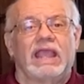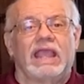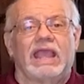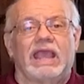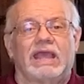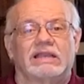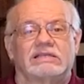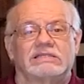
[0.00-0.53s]

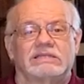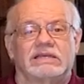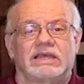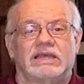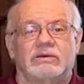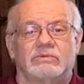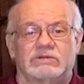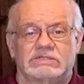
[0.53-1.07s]
and uh,
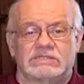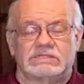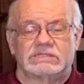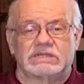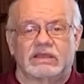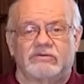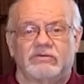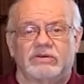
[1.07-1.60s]
it was
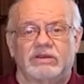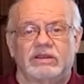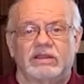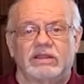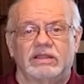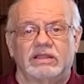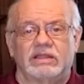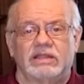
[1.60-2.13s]
discovered
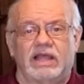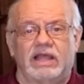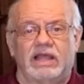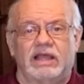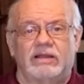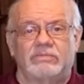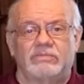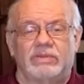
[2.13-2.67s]

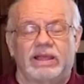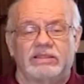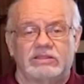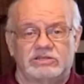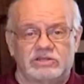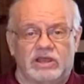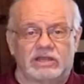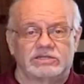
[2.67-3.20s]
um, by
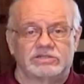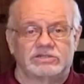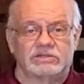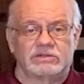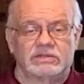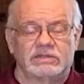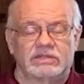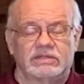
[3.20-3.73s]
the
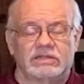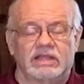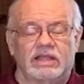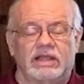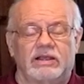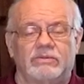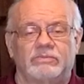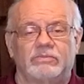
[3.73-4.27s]
doctor
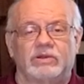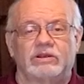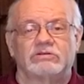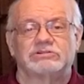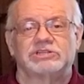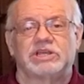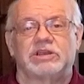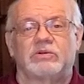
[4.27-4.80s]
um, what
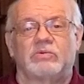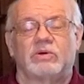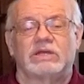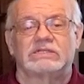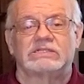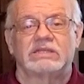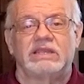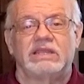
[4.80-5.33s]
her gender
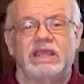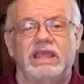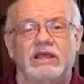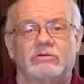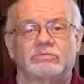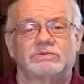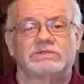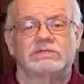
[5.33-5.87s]
was, and he
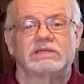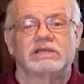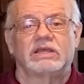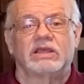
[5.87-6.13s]
helped